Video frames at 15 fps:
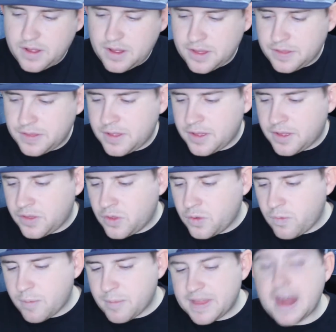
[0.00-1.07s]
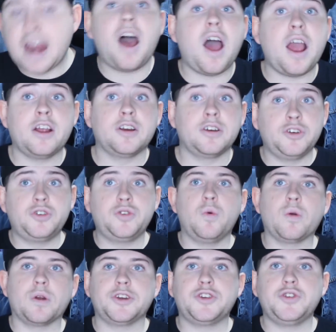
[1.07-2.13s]
the woman that hired
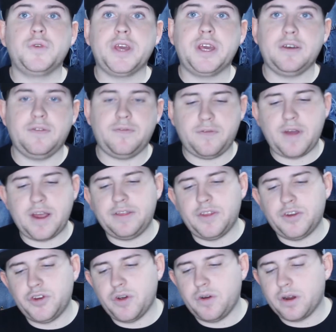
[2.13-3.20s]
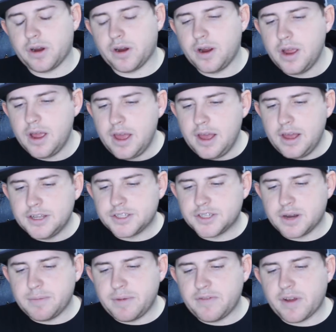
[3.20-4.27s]
Gordon to find the Joker is
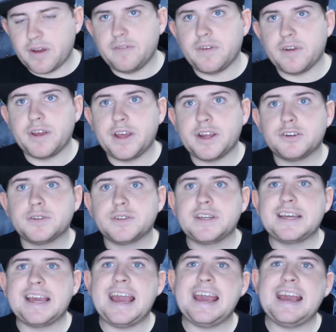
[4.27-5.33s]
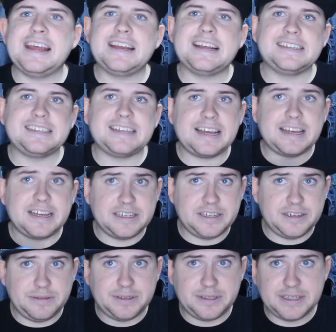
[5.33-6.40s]
going to be very, very interesting. And as I
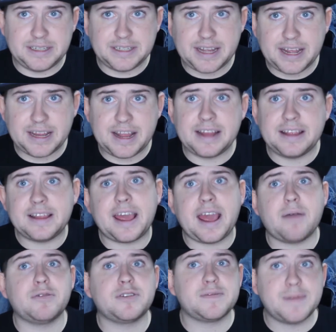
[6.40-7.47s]
continuously say that, the camera's